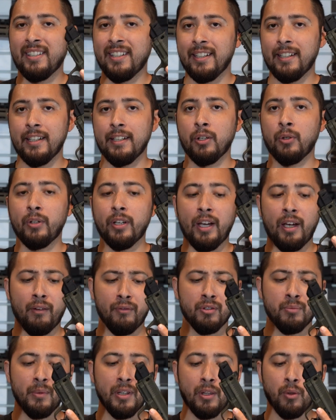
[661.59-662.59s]
thinking, okay,
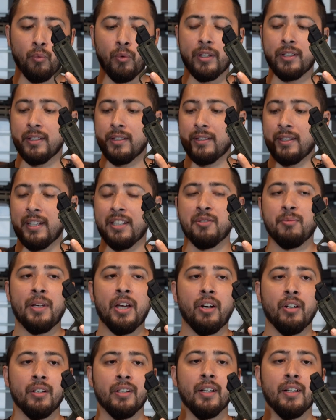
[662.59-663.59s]
if Smith & Wesson sends me
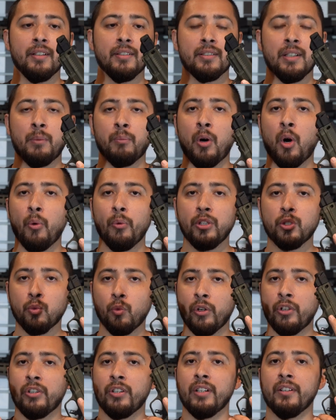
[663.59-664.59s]
out guns, I'm always
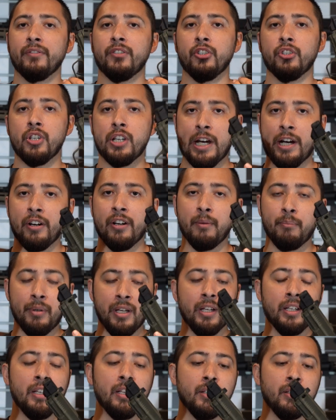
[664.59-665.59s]
wondering if they're cherry
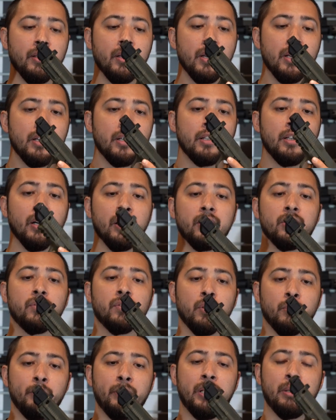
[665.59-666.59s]
picking guns
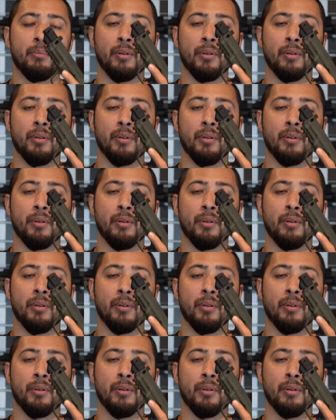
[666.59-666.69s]
for me.